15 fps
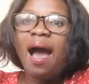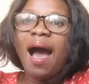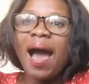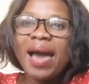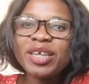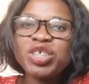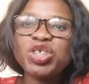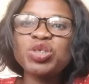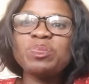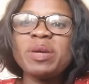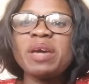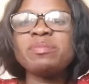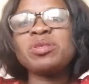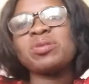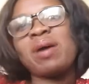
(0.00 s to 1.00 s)
I should
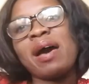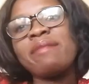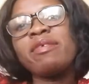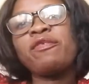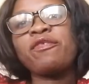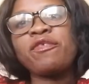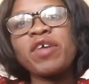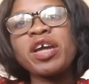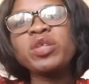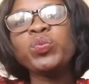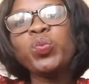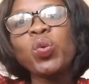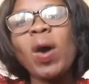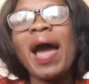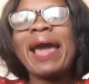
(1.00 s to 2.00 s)
be able to have a friend
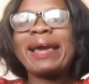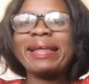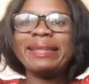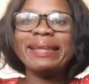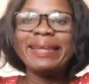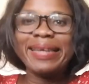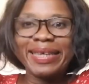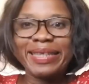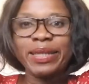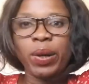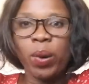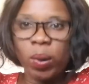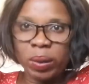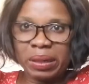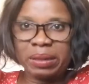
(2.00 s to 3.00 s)
who I can lean
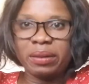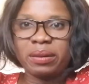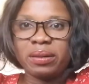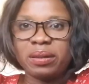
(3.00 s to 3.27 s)
on.